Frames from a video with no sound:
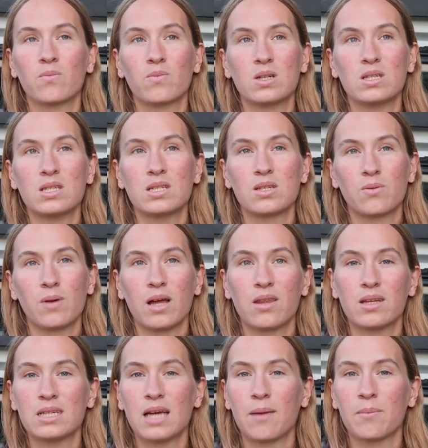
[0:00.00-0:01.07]
which is around
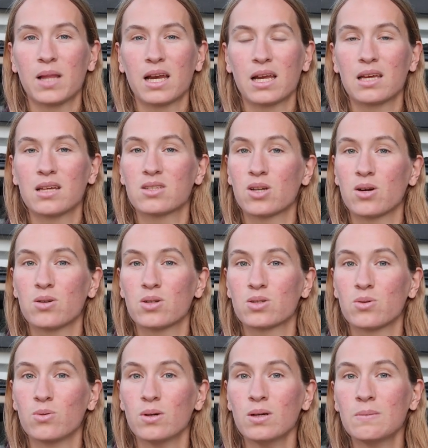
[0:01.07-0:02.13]
the time a lot of kids go to
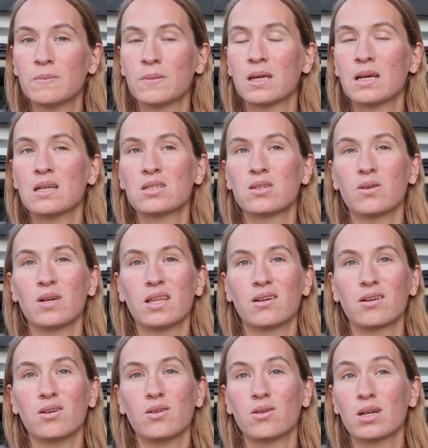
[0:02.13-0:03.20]
school. So
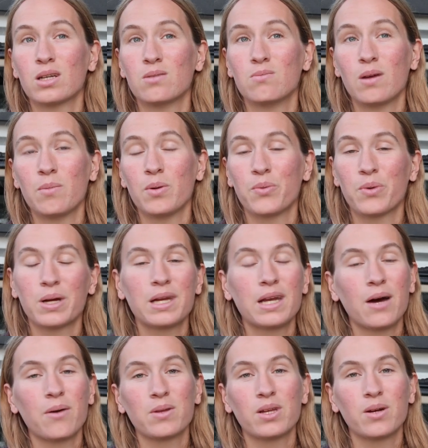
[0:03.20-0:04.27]
either you could maybe work it
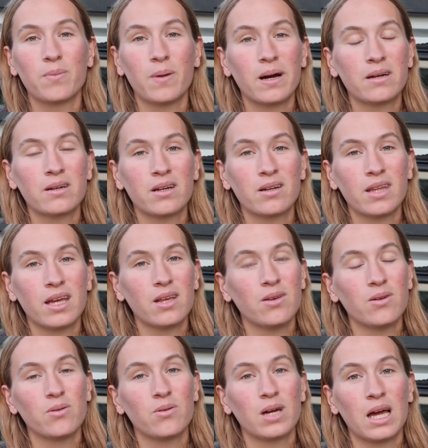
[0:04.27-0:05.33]
out with your partner that
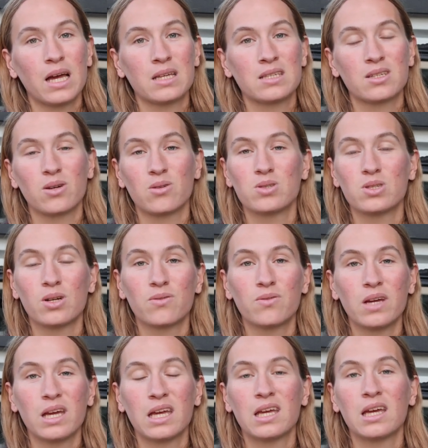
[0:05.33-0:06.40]
you guys go
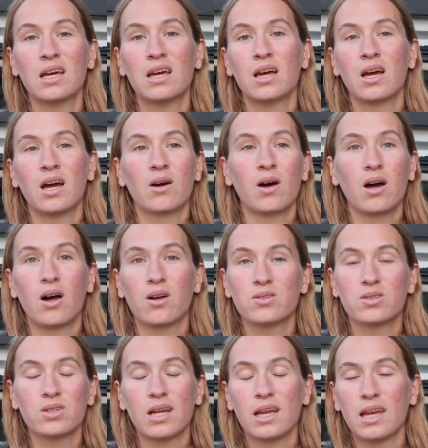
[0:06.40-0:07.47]
surfing,
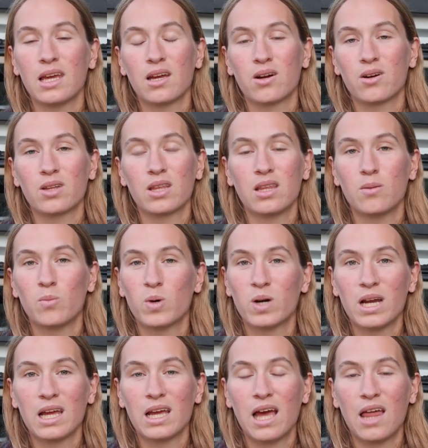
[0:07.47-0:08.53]
alternating early in the
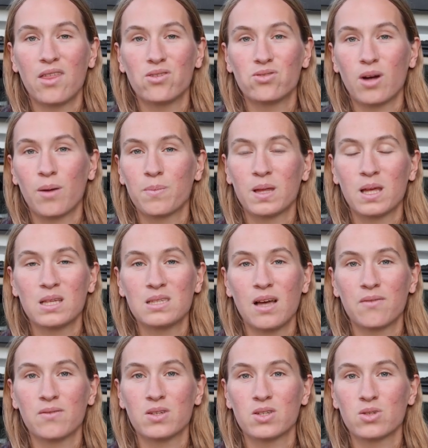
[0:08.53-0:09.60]
morning, and then drop the kids
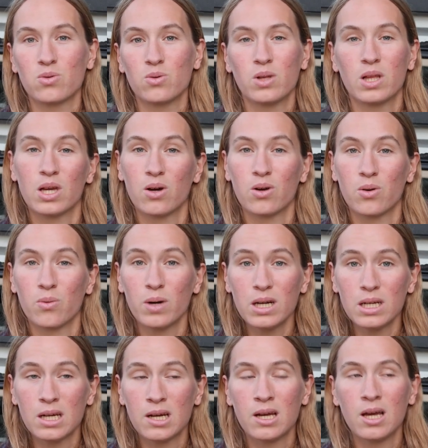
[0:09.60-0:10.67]
off to school and go to work,